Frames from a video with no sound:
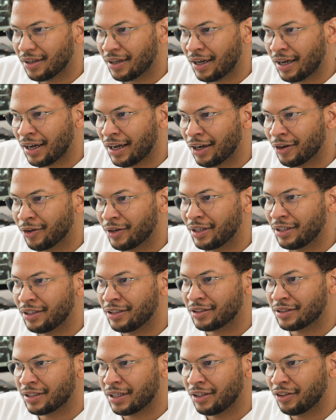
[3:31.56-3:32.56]
how in
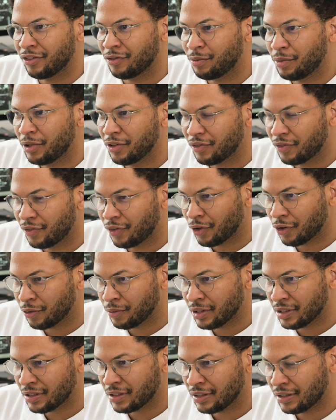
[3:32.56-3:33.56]
its kind of
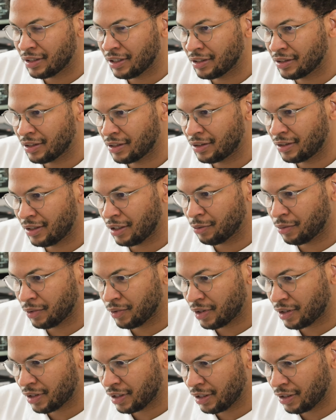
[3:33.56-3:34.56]
performance it does a double
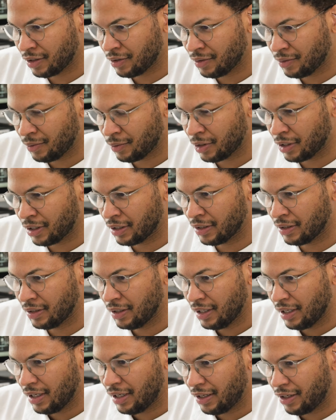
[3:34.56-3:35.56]
thing. One,
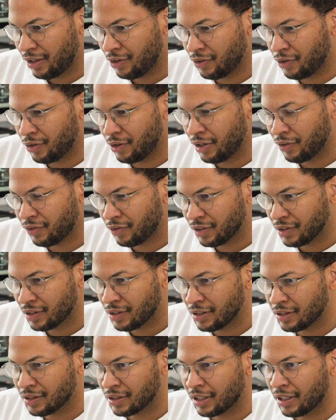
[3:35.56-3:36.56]
it
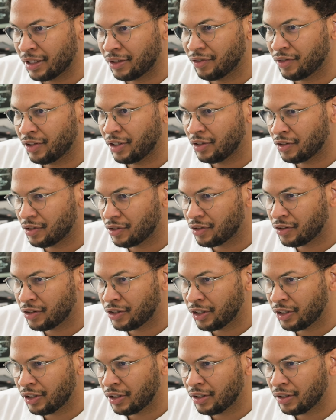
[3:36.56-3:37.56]
references a kind of
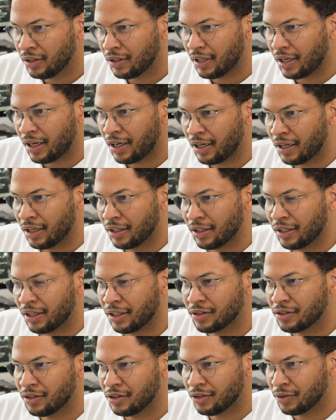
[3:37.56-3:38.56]
history that
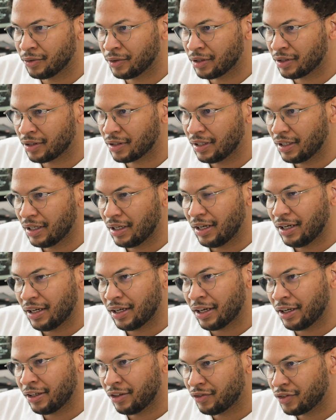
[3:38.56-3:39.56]
has to do with
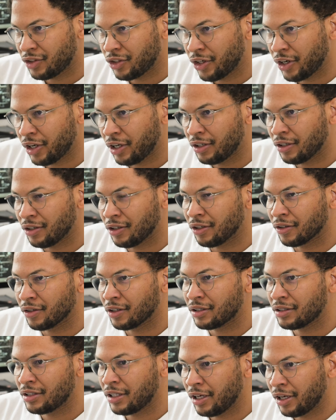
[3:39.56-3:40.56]
kind of trade along
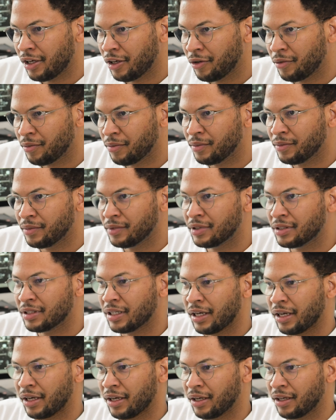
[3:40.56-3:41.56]
the Thames
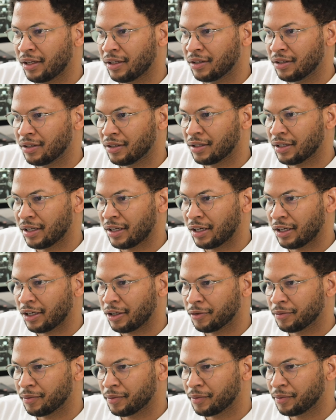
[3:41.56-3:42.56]

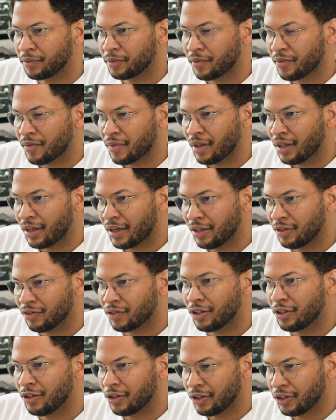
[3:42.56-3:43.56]
and kind of
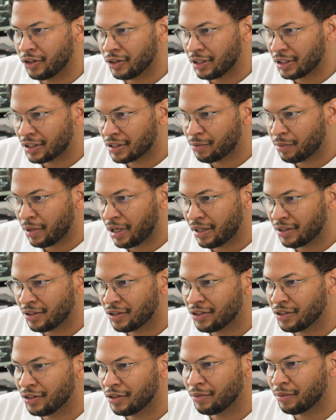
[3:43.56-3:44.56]
colonial
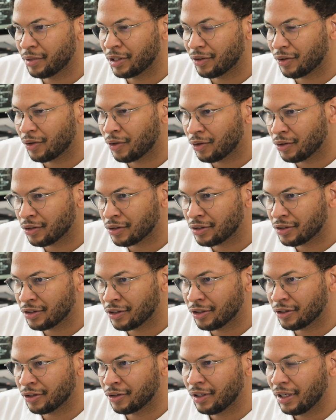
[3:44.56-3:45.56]
expansion, but
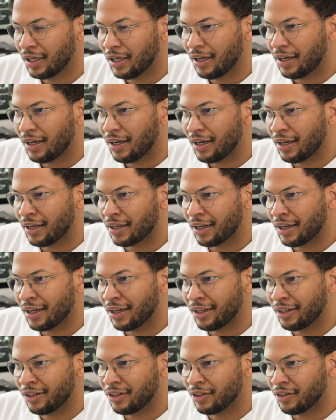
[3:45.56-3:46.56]
also a
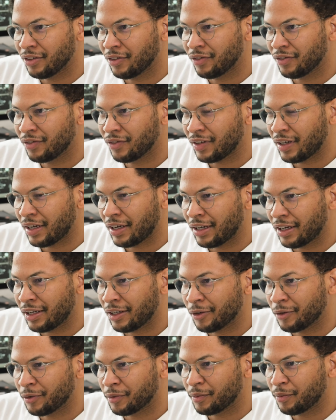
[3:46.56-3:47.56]
kind
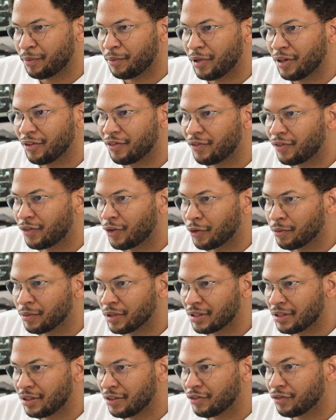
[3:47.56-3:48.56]
of
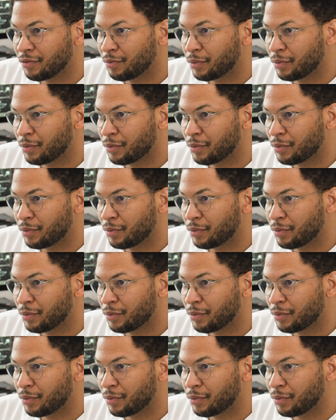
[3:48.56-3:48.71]
performative